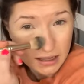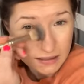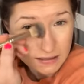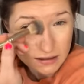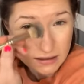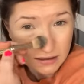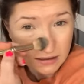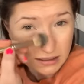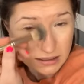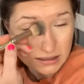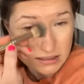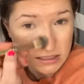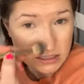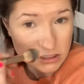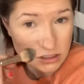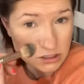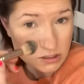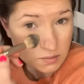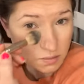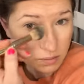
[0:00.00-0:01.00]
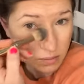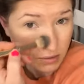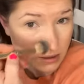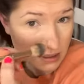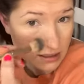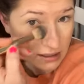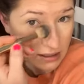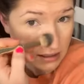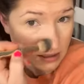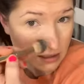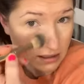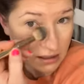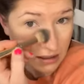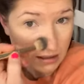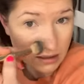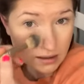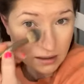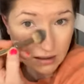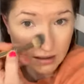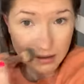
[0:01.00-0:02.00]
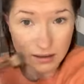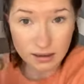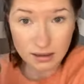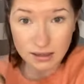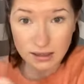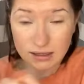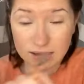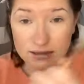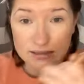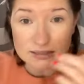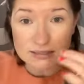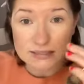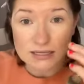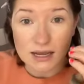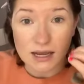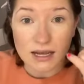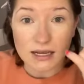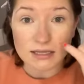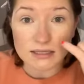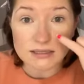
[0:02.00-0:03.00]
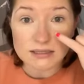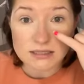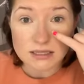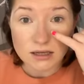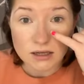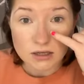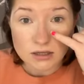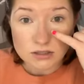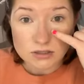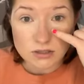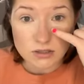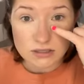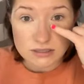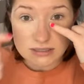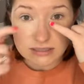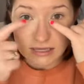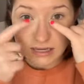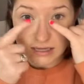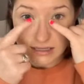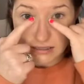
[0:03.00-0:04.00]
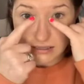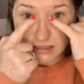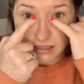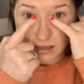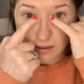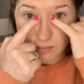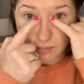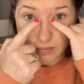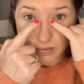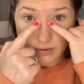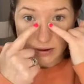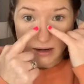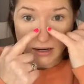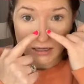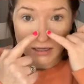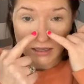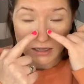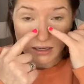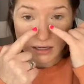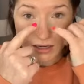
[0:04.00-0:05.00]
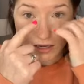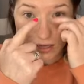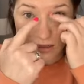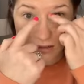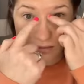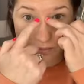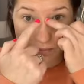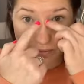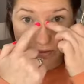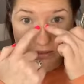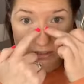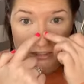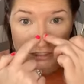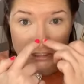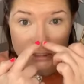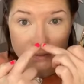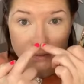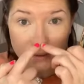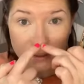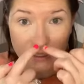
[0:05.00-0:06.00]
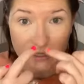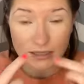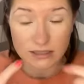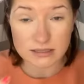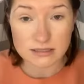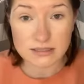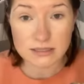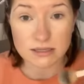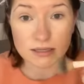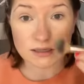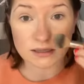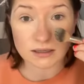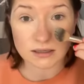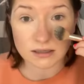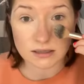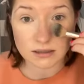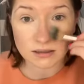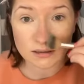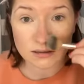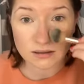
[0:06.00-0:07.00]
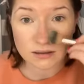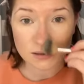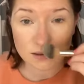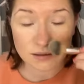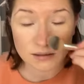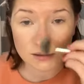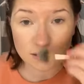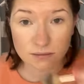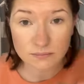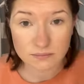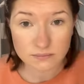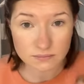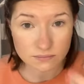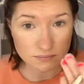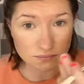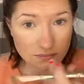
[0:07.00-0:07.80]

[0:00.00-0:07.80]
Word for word: And then I like to just brighten on the sides. So the sides get brighter and the bridge is what gets the, the